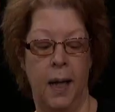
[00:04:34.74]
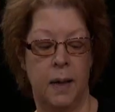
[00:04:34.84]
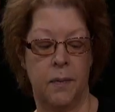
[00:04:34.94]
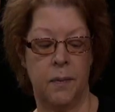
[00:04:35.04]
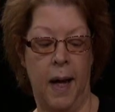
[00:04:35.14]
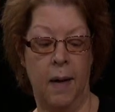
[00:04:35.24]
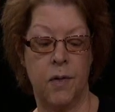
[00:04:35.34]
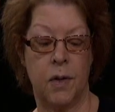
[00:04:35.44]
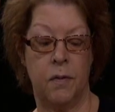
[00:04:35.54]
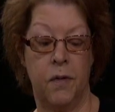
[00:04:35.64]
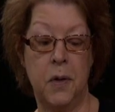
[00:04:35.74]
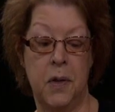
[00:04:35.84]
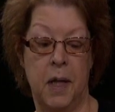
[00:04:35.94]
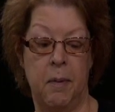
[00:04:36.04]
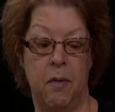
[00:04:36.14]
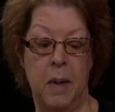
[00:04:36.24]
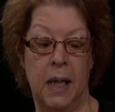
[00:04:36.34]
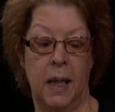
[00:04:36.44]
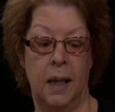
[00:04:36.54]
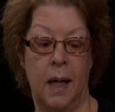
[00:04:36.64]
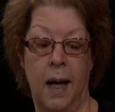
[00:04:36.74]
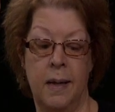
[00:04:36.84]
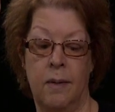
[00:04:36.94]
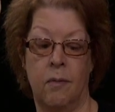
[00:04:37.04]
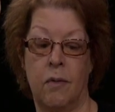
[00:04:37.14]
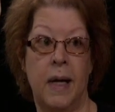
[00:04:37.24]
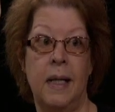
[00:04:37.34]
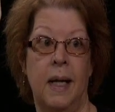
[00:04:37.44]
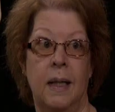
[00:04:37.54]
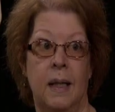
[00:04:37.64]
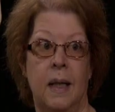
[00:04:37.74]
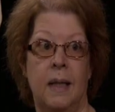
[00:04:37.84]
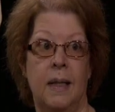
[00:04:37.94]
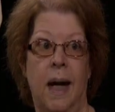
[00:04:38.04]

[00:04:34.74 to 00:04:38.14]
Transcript: at the after the first time of making it, I didn't write anything